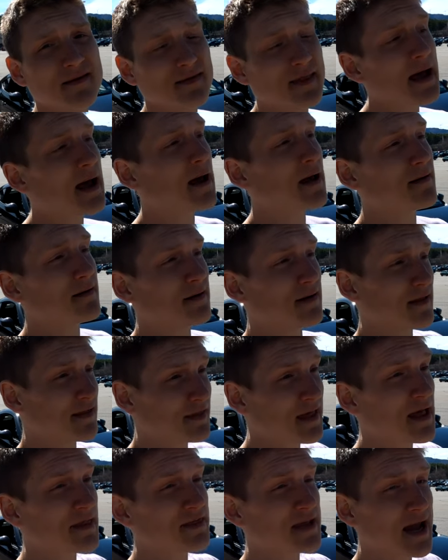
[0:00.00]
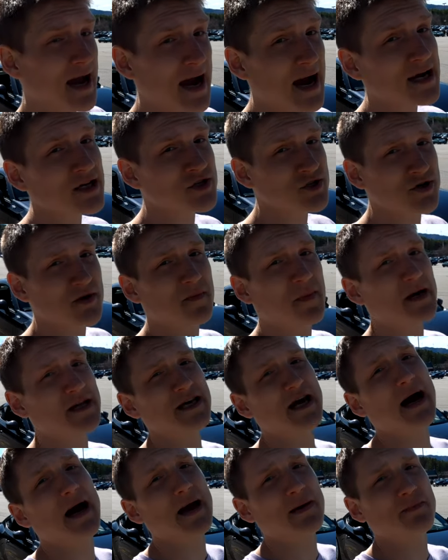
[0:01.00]
than, than the extra
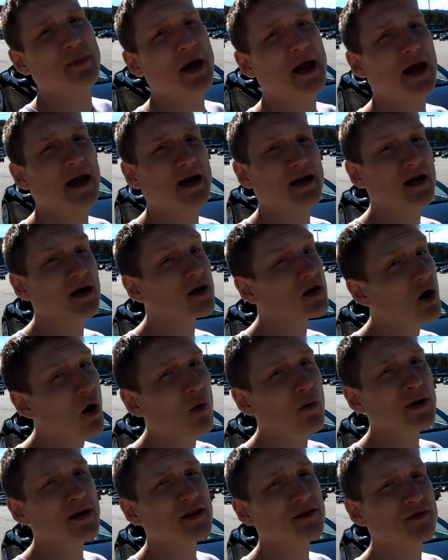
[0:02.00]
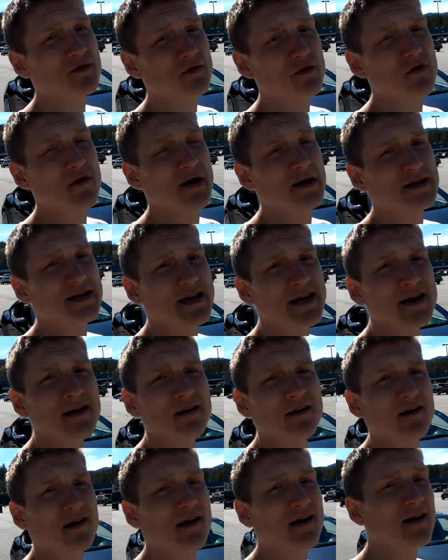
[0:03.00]
money I paid going through a
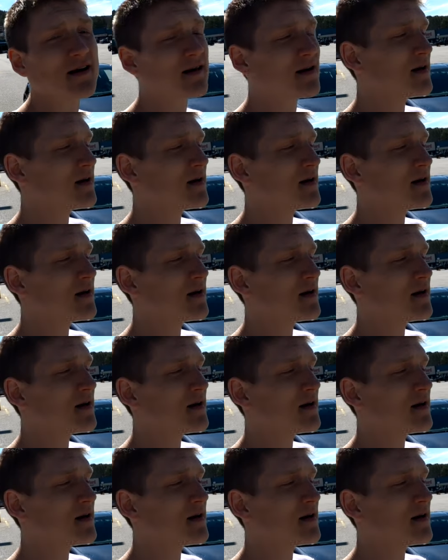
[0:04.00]
dealer.